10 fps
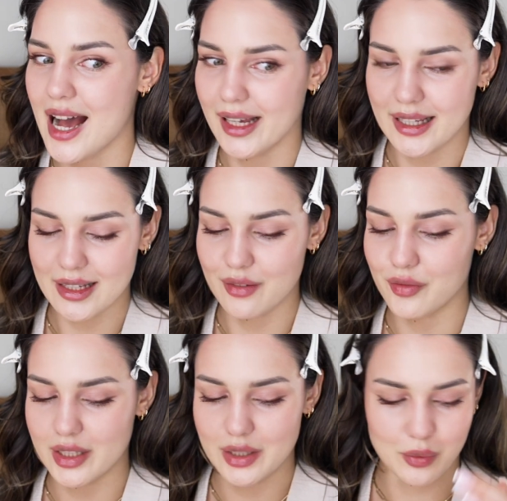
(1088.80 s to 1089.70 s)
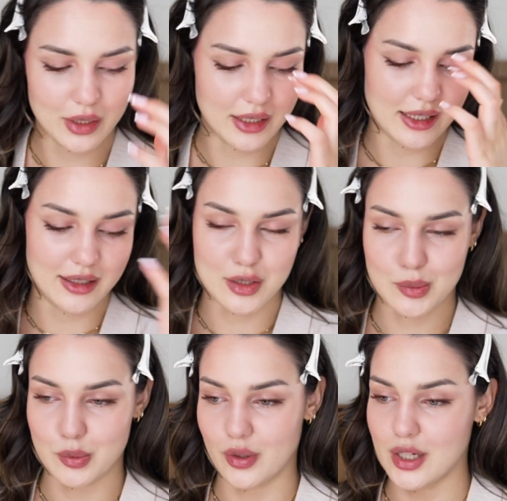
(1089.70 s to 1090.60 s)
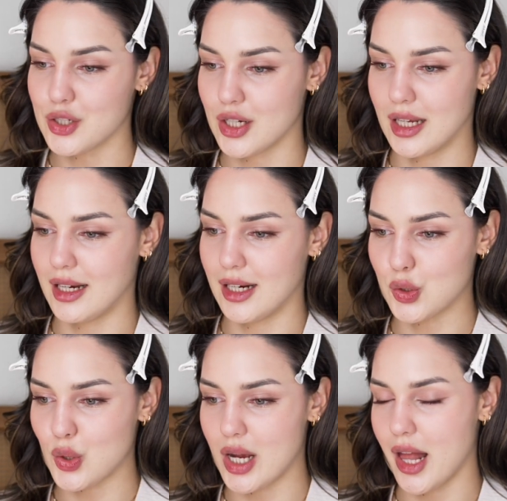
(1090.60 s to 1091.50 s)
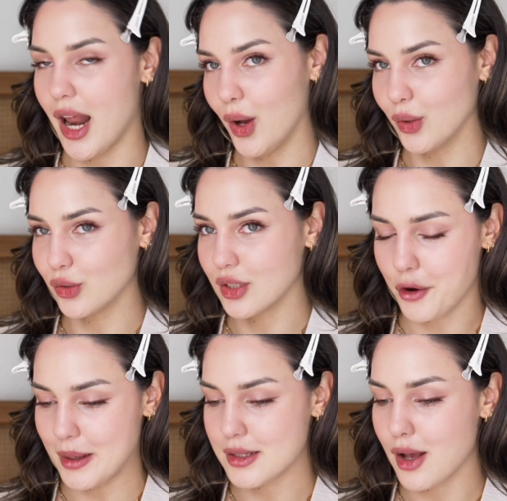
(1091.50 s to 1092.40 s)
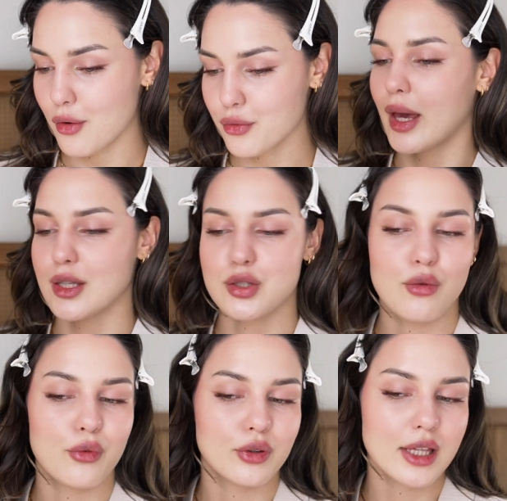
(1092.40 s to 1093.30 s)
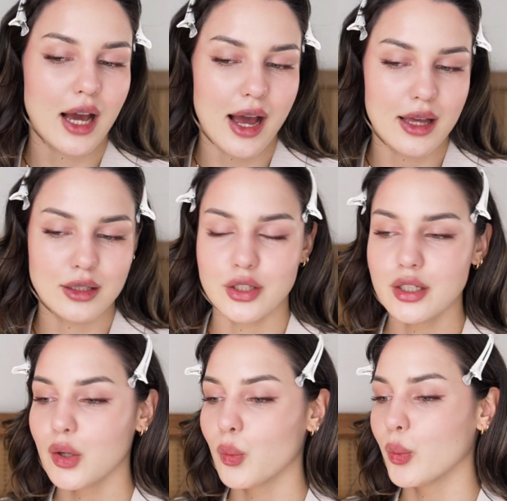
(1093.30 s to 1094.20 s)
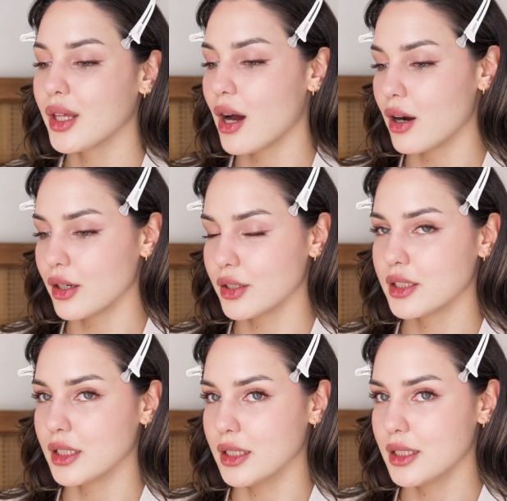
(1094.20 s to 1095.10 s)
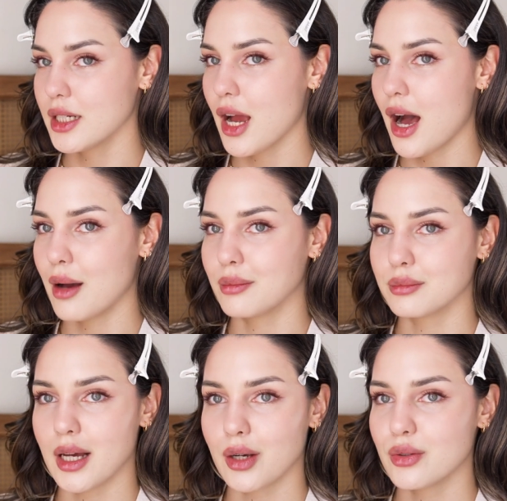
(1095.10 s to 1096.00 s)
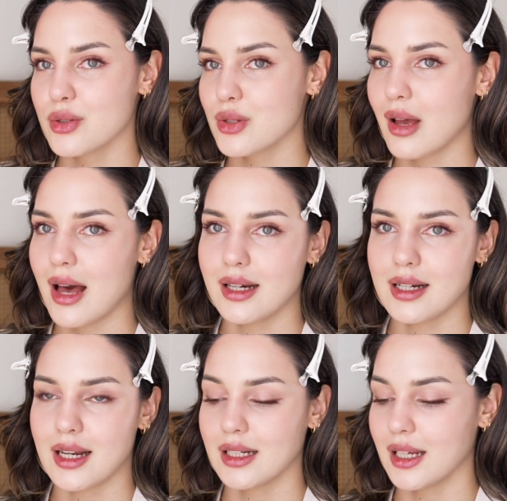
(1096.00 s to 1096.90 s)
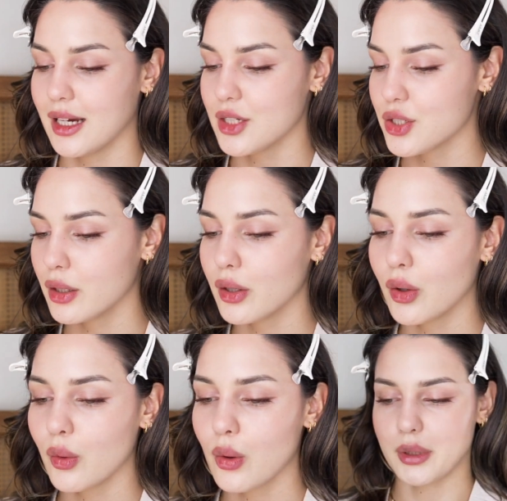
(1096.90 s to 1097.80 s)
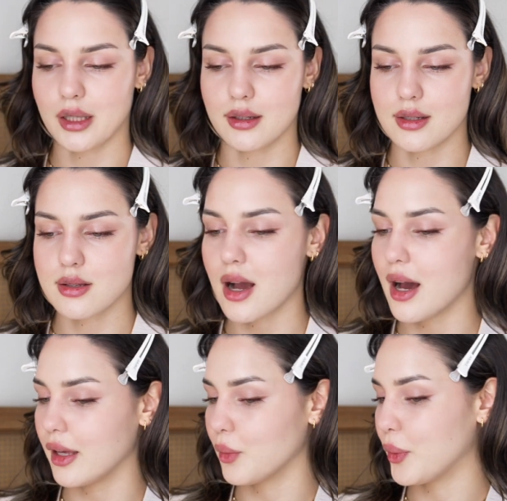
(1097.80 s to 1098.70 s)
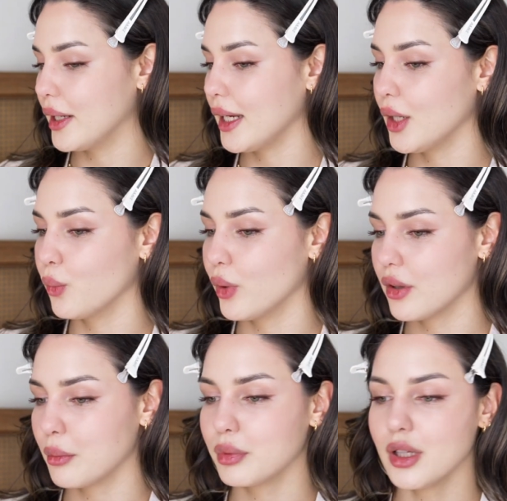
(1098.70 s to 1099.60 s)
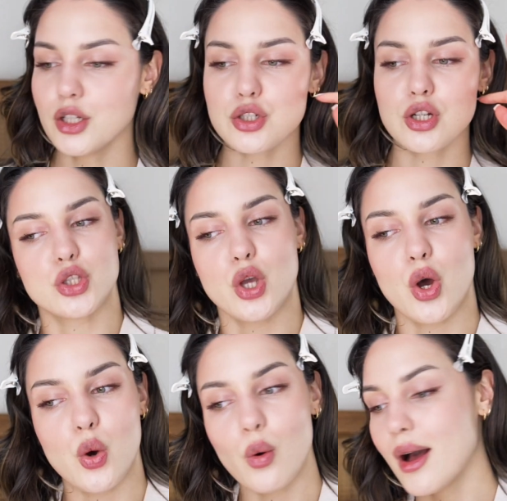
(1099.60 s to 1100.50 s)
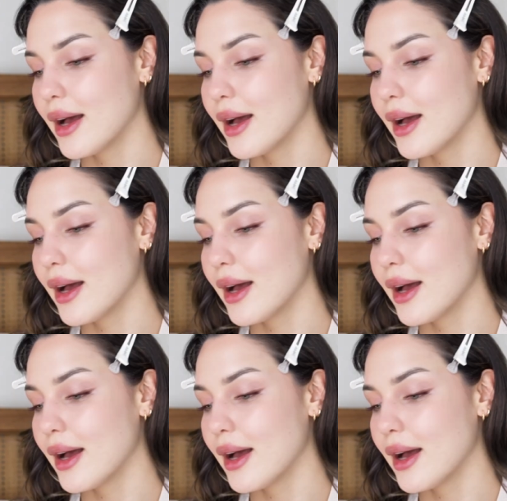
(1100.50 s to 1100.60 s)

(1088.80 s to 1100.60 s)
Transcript: I really want to get inspiration and try it out for myself. Okay, so for the eye look, we are done. I'm not going to add in any eyeshadow because I went in with a blush. So